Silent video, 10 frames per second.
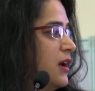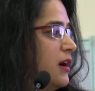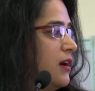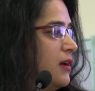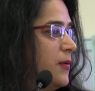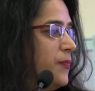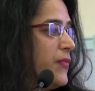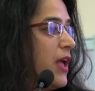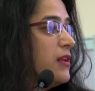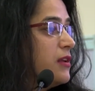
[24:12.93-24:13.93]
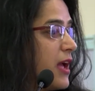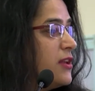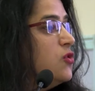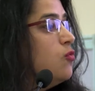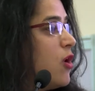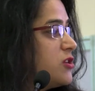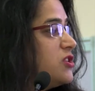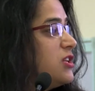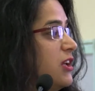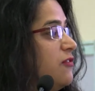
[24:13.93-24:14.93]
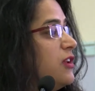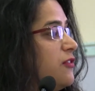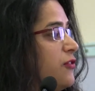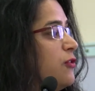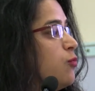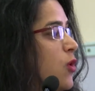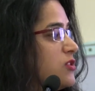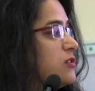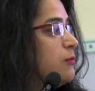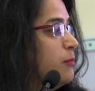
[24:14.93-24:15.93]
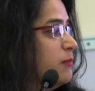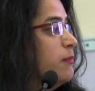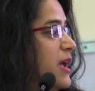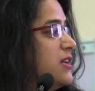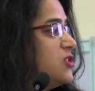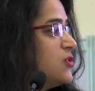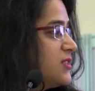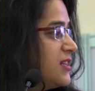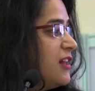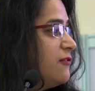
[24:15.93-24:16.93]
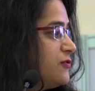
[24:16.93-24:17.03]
Um, and can you watch it even if you've watched, made it yourself?